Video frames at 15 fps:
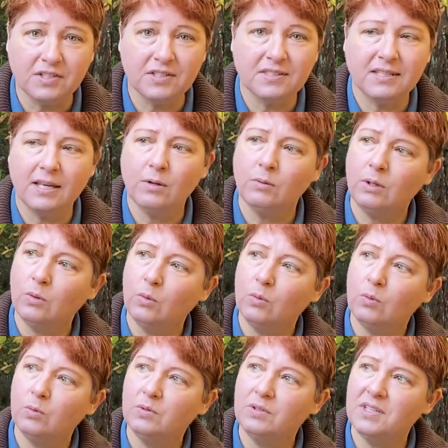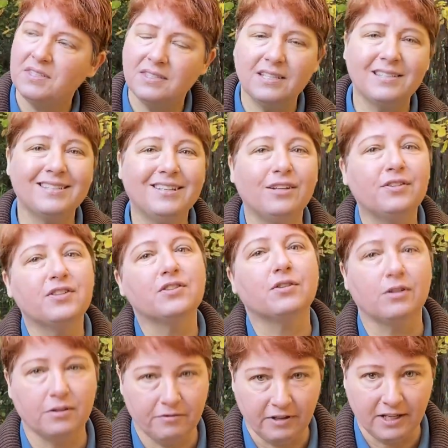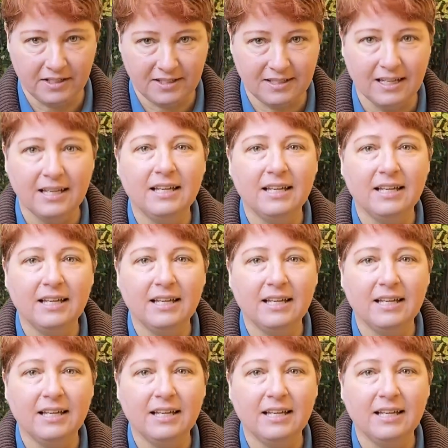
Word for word: just saying, well, does this still serve us?